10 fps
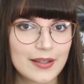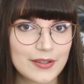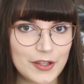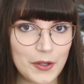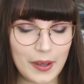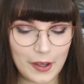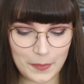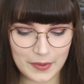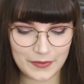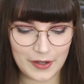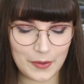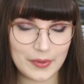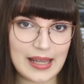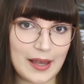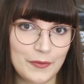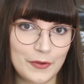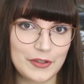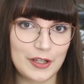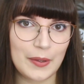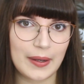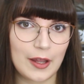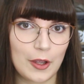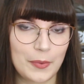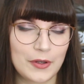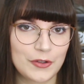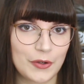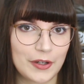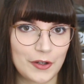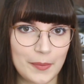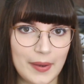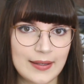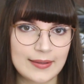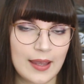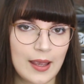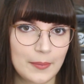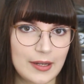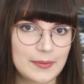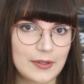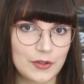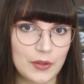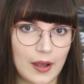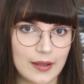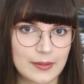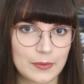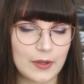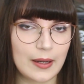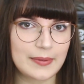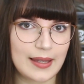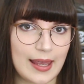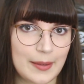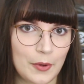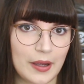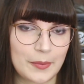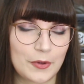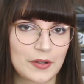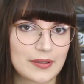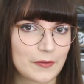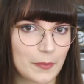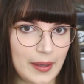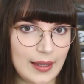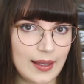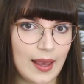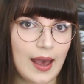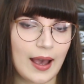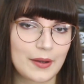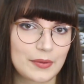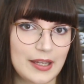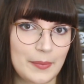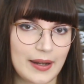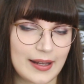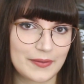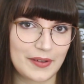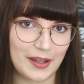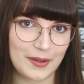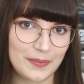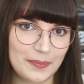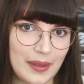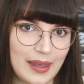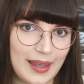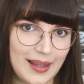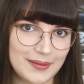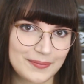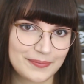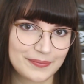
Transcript: So I hope this video was helpful to you and I hope you enjoy your new mice. Please make sure you are subscribed to see any more animal content from me, and I'll see you in my next video. Bye!